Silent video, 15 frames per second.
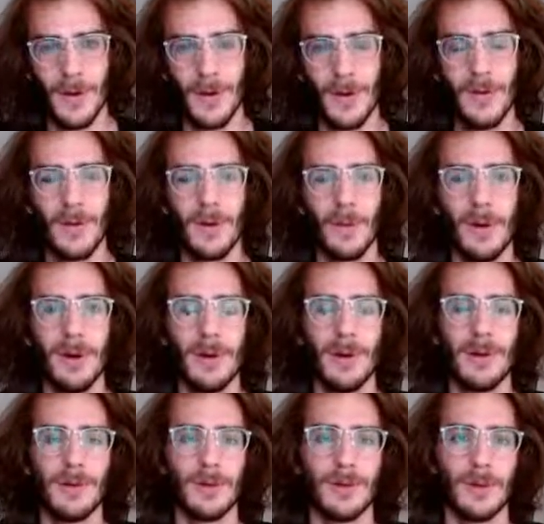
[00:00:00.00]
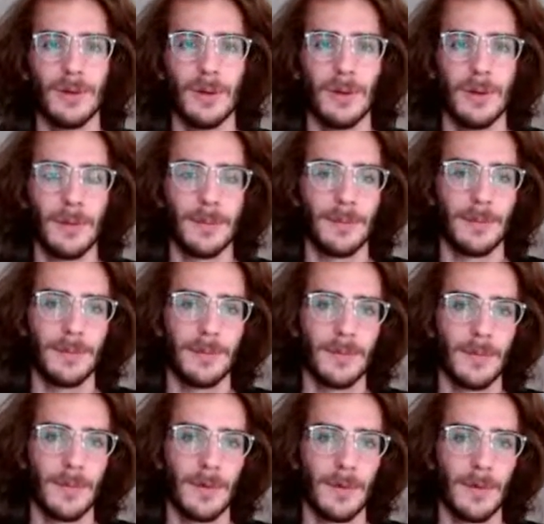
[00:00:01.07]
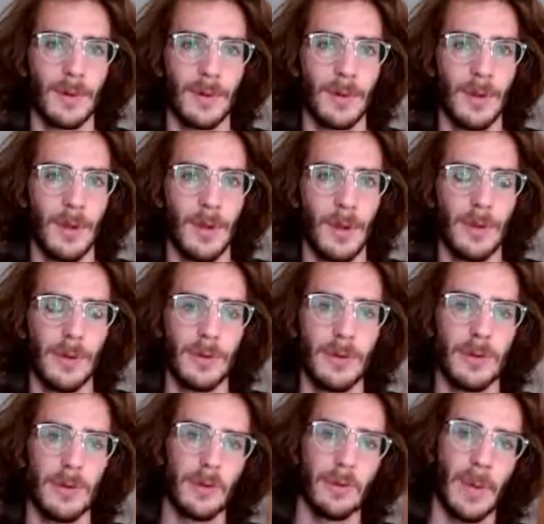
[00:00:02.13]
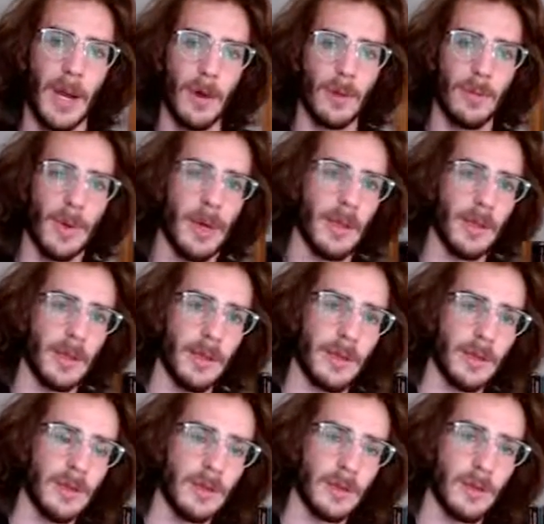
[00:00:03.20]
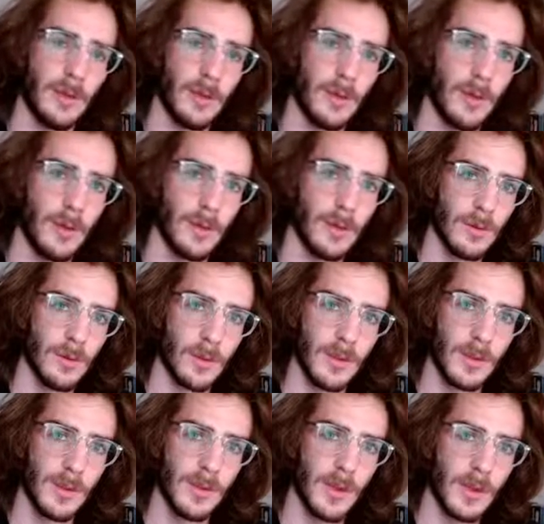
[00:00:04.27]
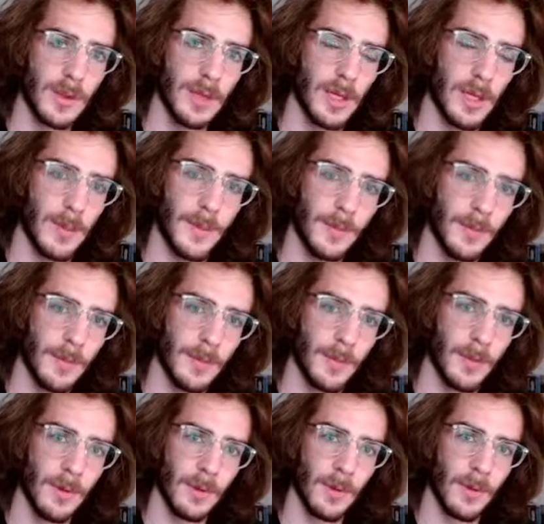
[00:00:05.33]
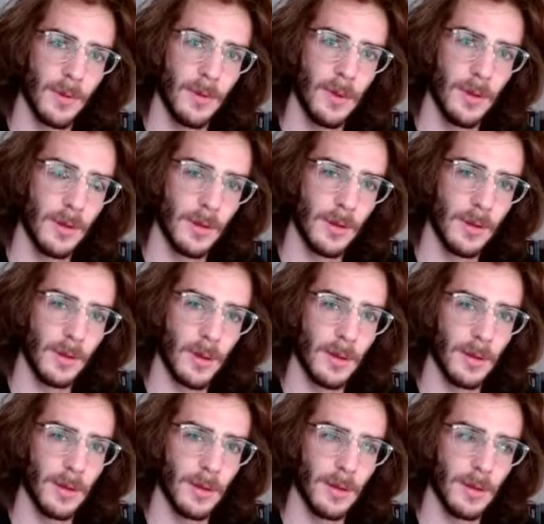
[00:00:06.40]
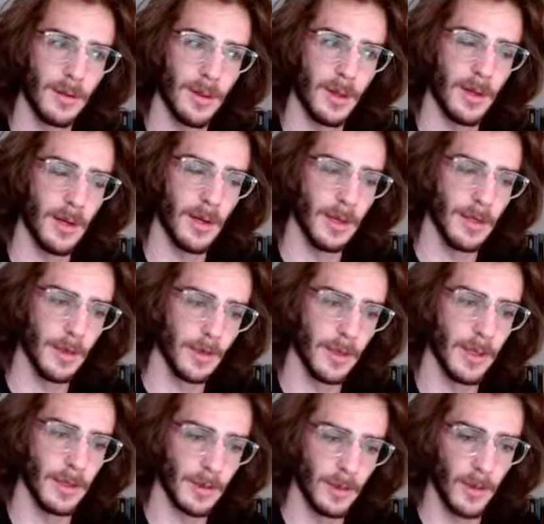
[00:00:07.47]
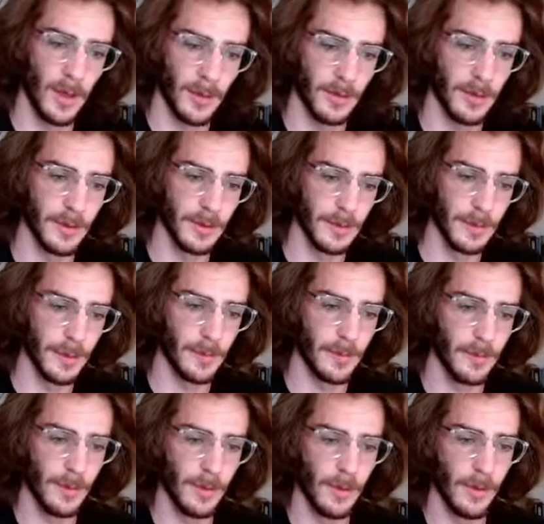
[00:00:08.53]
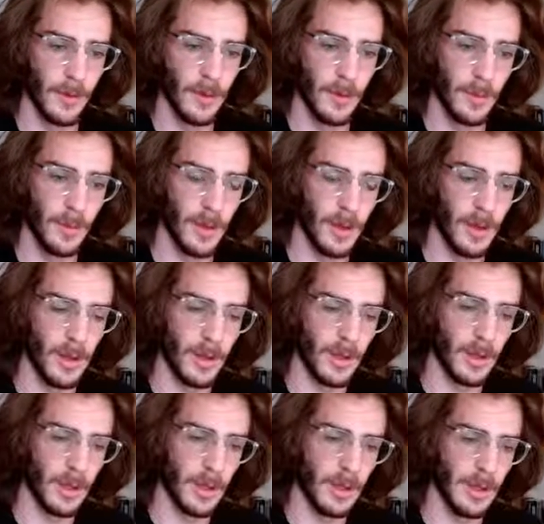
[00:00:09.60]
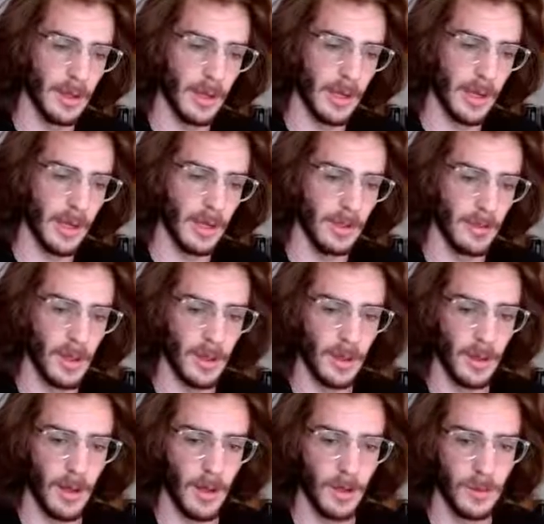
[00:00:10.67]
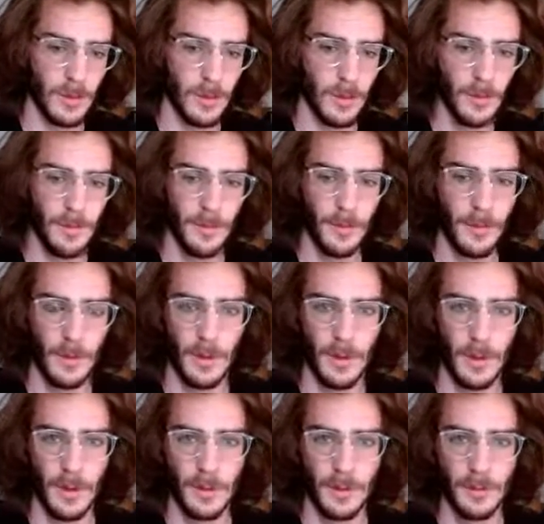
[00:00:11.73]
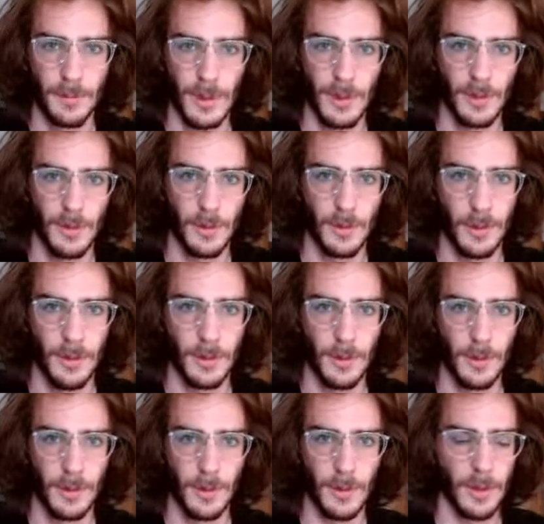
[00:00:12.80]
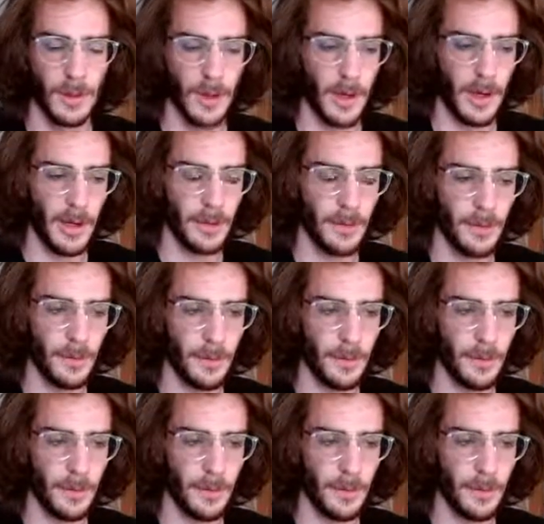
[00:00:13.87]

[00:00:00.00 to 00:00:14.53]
I wanted to do you know those little powered by links that go widgets all the time. Like I kind of don't like them, obviously, but an idea I had to make it kind of cool is making it so people could turn it off,